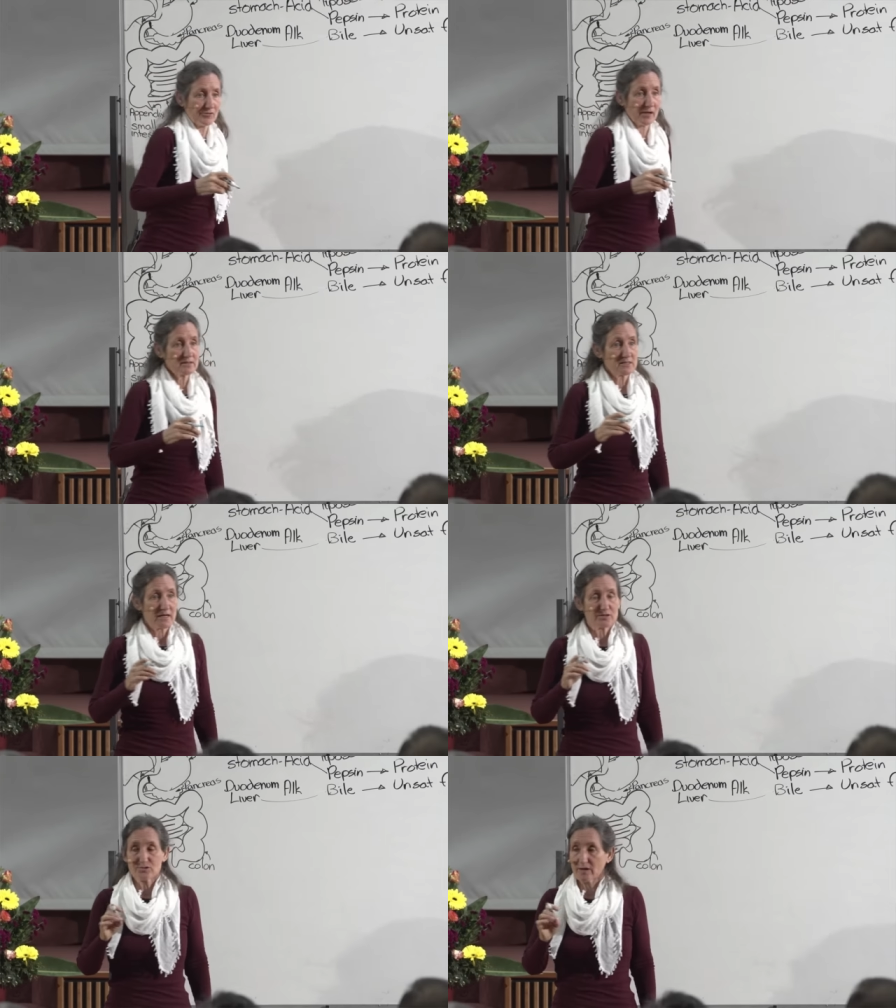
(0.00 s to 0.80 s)
your
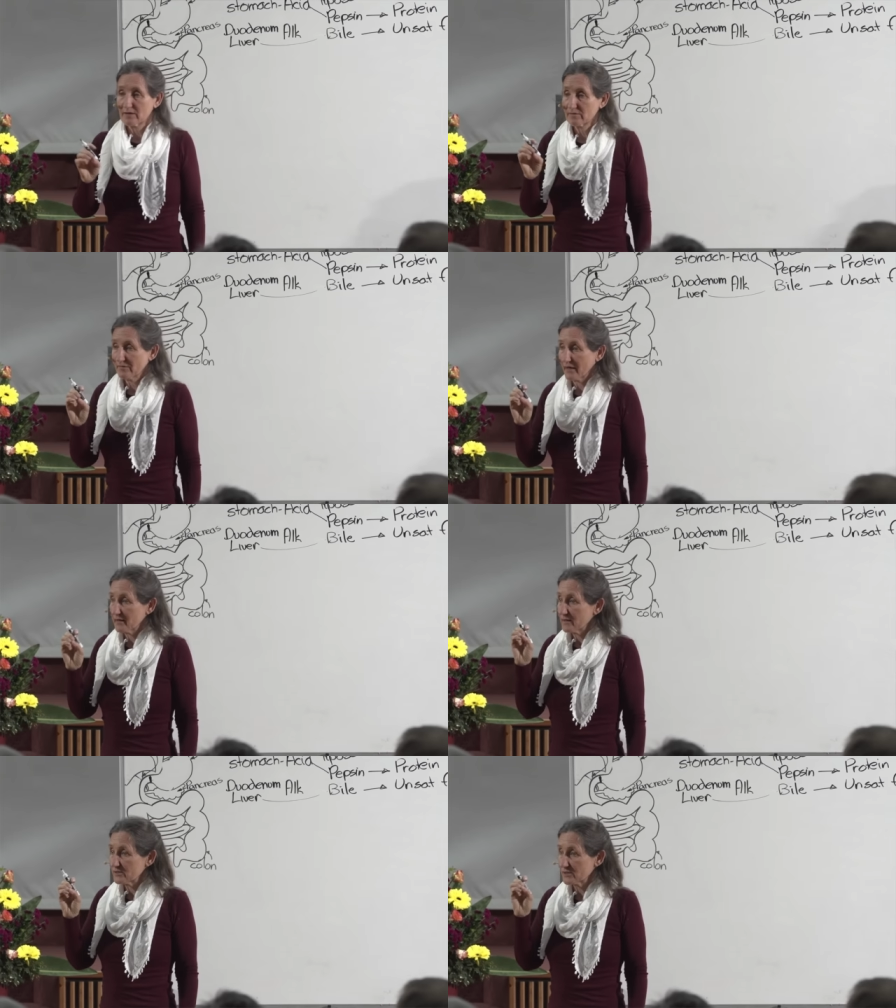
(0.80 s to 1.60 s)
unsaturated fat
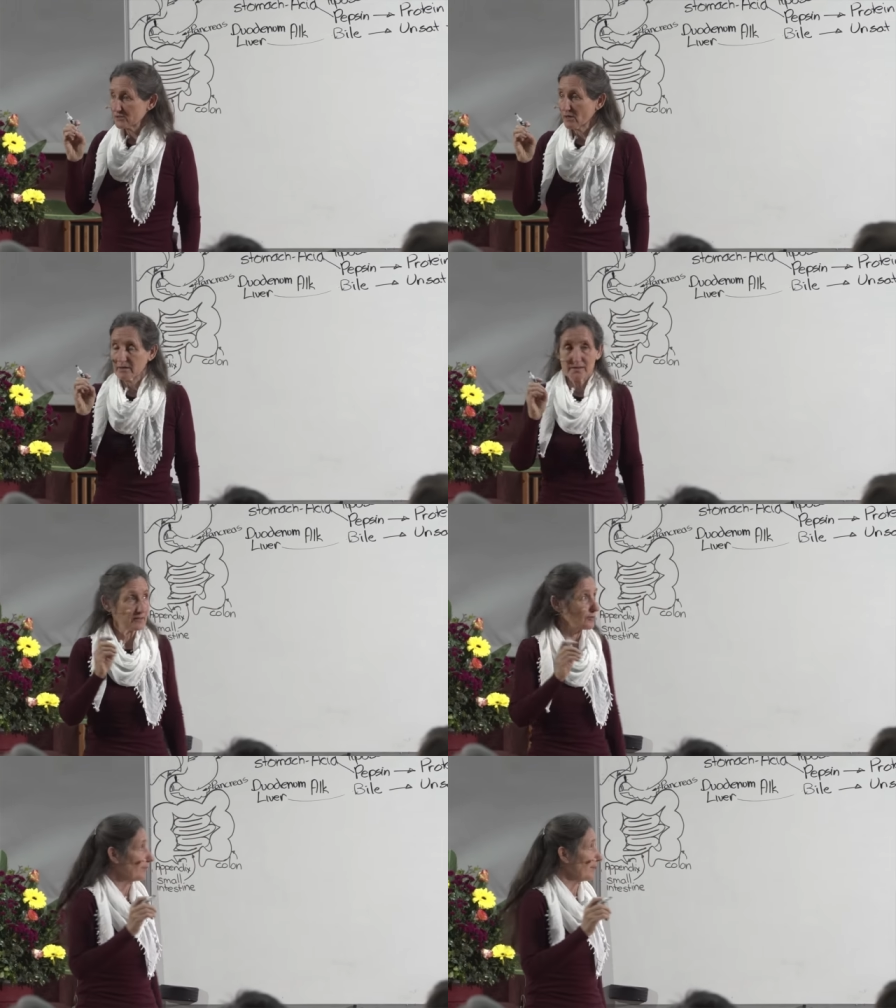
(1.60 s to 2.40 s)
into tiny little